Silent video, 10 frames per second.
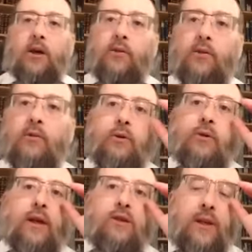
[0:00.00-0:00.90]
There are two
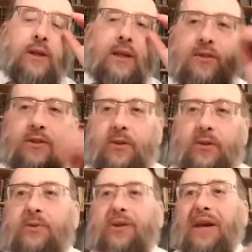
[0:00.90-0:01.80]
things we need
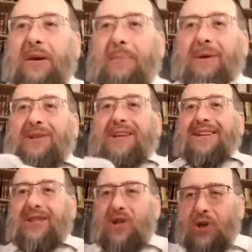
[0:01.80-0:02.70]
to think about here,
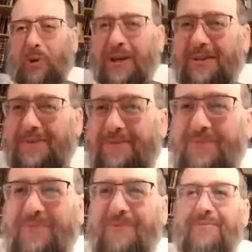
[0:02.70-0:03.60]
surely.
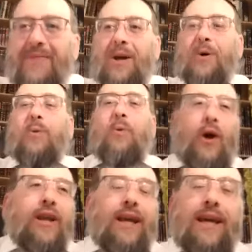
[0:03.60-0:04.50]

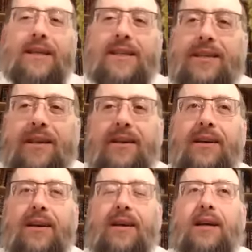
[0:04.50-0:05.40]
One is
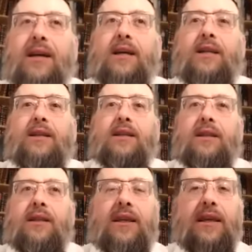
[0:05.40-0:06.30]

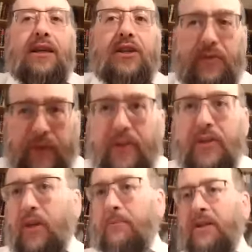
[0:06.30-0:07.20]
the Sfiras
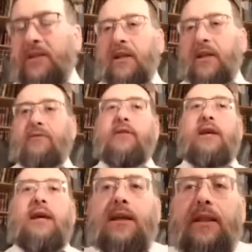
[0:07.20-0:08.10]
HaOmer itself,
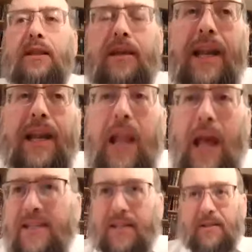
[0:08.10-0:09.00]
the
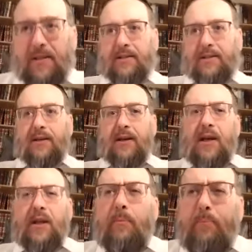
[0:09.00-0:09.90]
license,
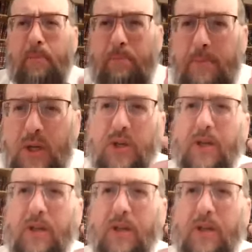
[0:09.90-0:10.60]
the permission,